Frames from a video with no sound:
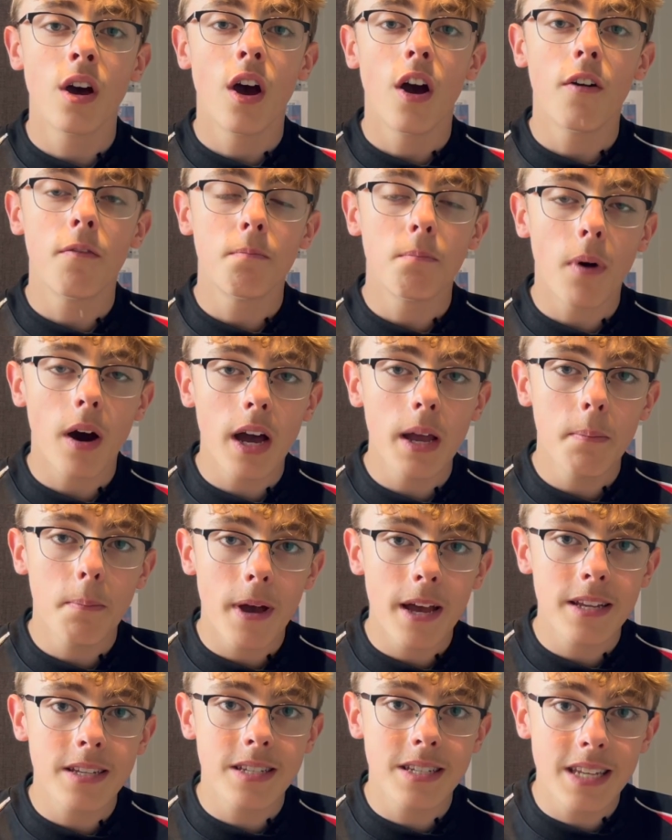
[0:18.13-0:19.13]
of my
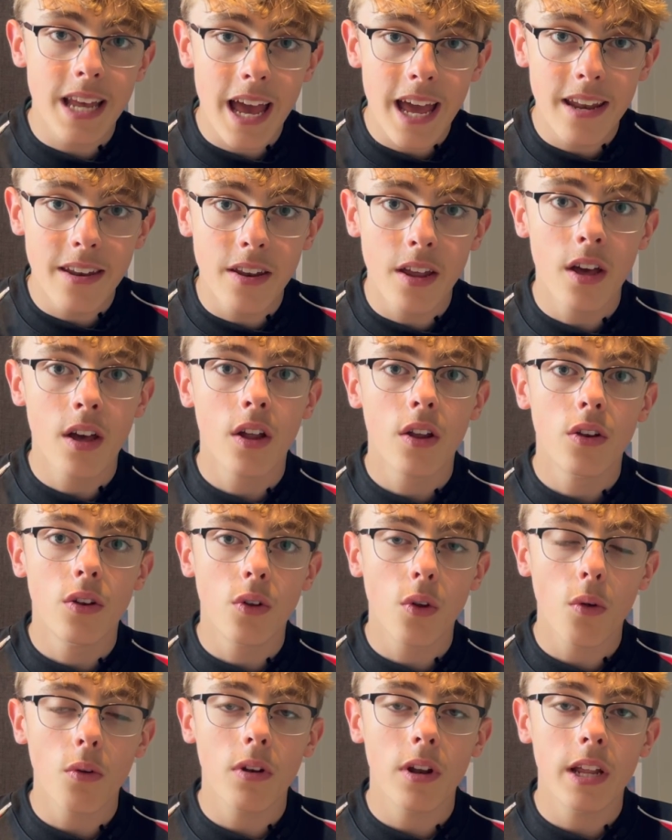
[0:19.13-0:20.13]
best 10
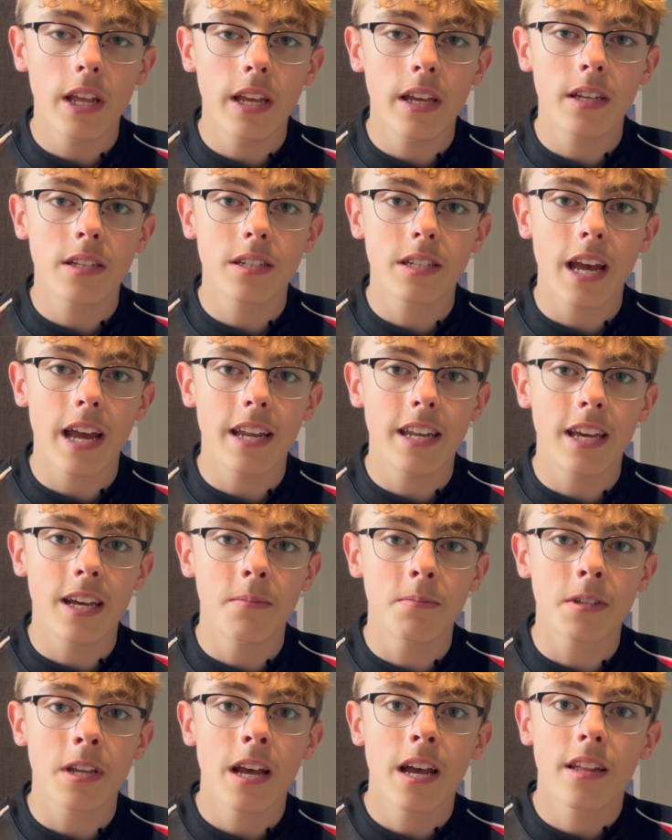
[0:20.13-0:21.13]
non-league
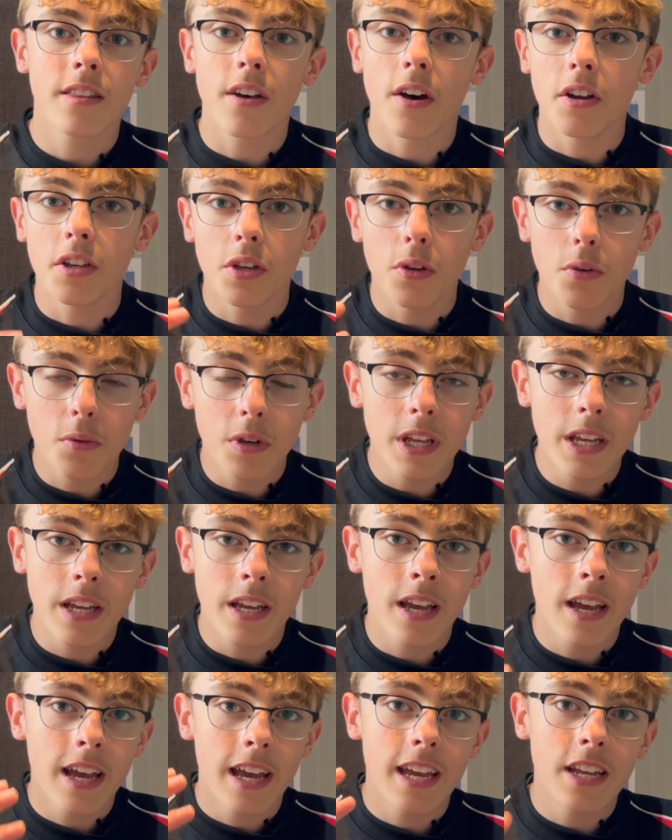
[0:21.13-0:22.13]
stadiums that are unique,
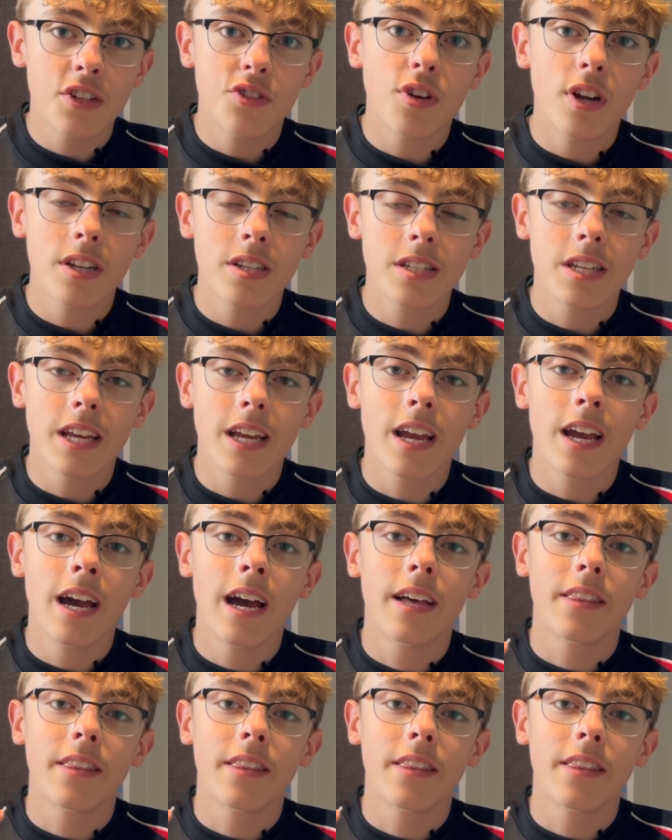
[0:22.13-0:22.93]
interesting,